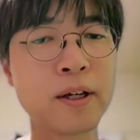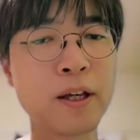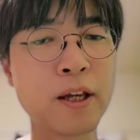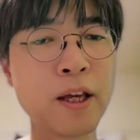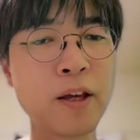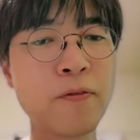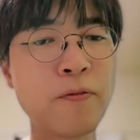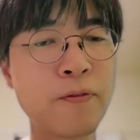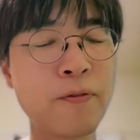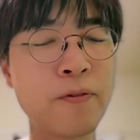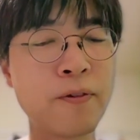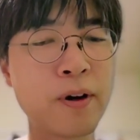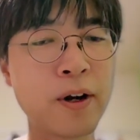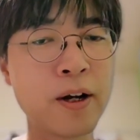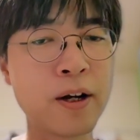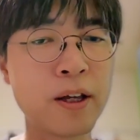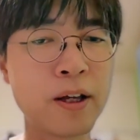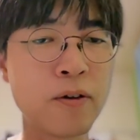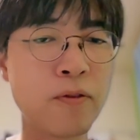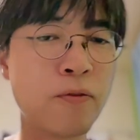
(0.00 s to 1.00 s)
if
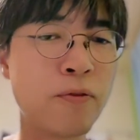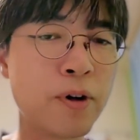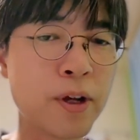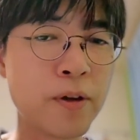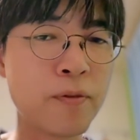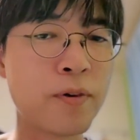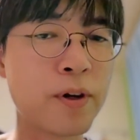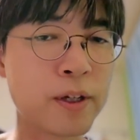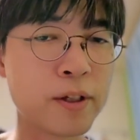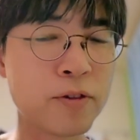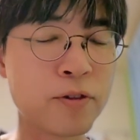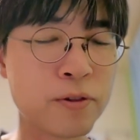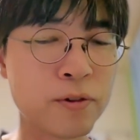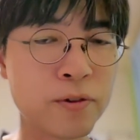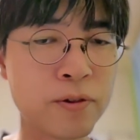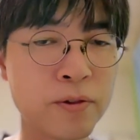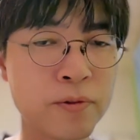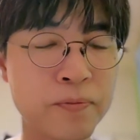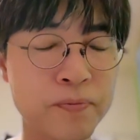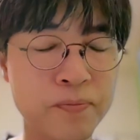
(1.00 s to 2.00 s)
we want
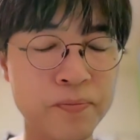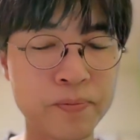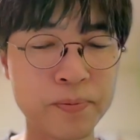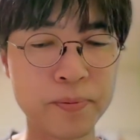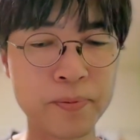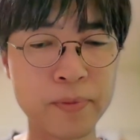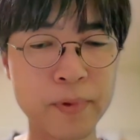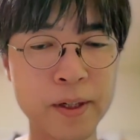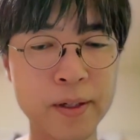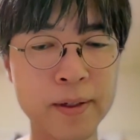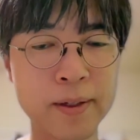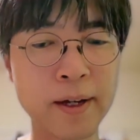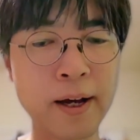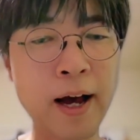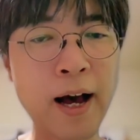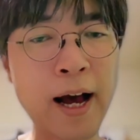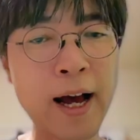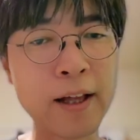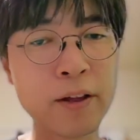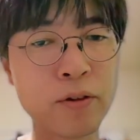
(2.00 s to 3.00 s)
to
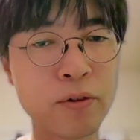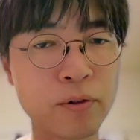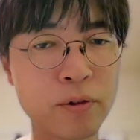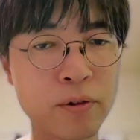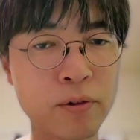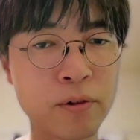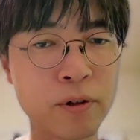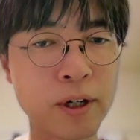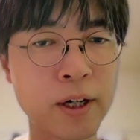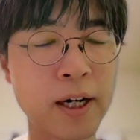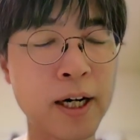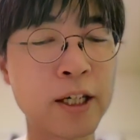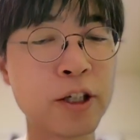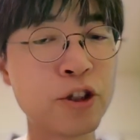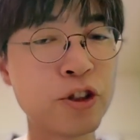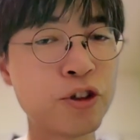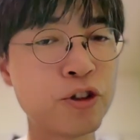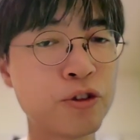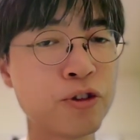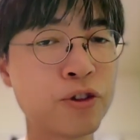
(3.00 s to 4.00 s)
handle a
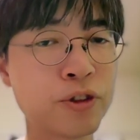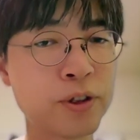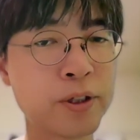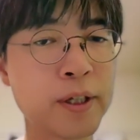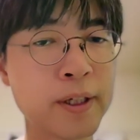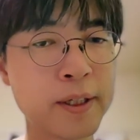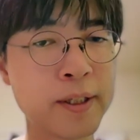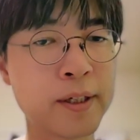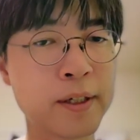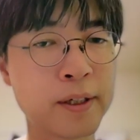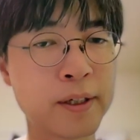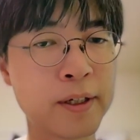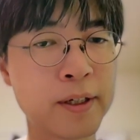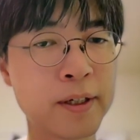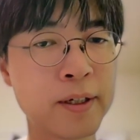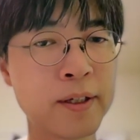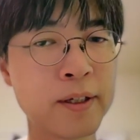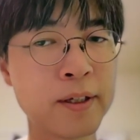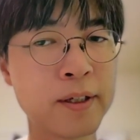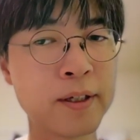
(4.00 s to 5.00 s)
huge data,
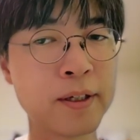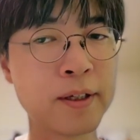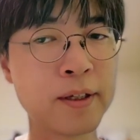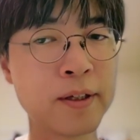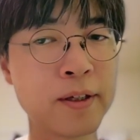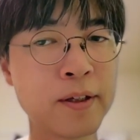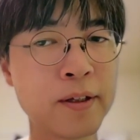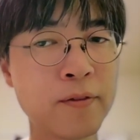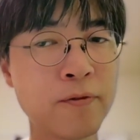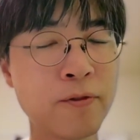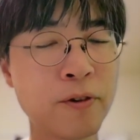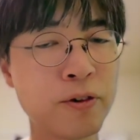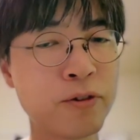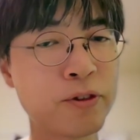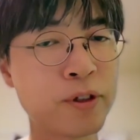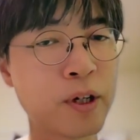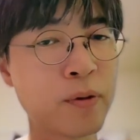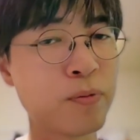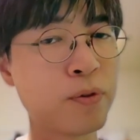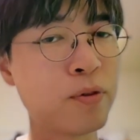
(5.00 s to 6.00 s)
for
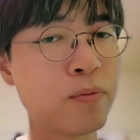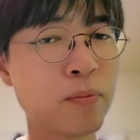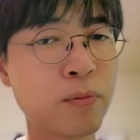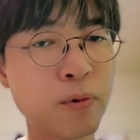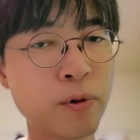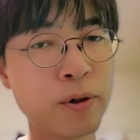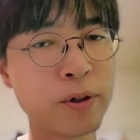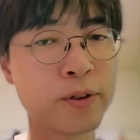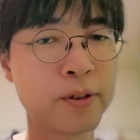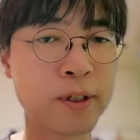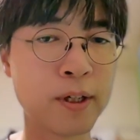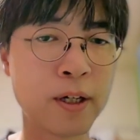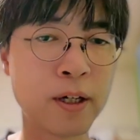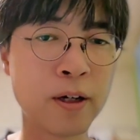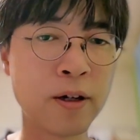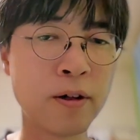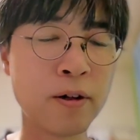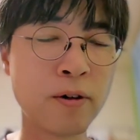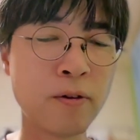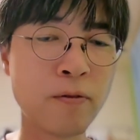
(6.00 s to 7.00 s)
example, more than
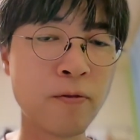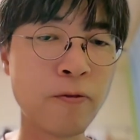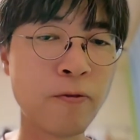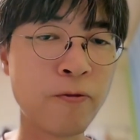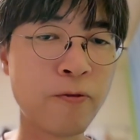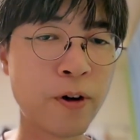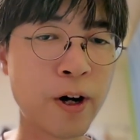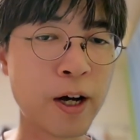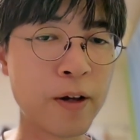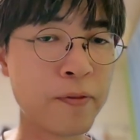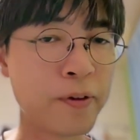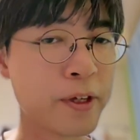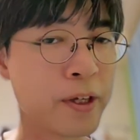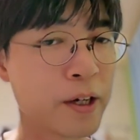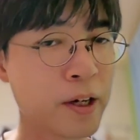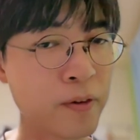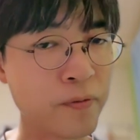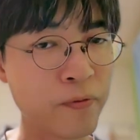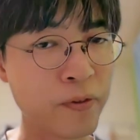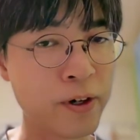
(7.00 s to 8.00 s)
5
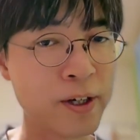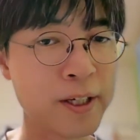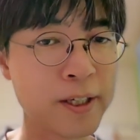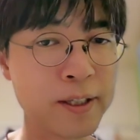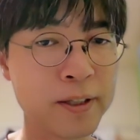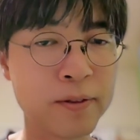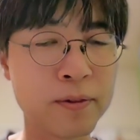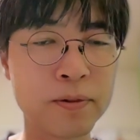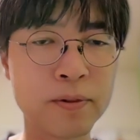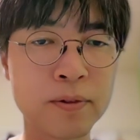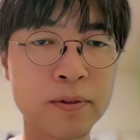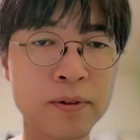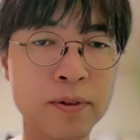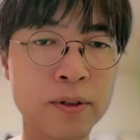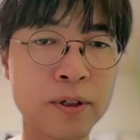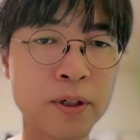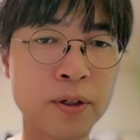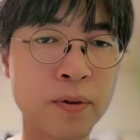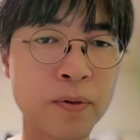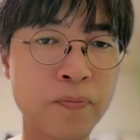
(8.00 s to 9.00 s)
gigabyte
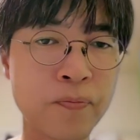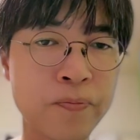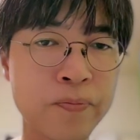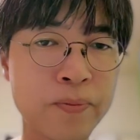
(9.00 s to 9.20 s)
or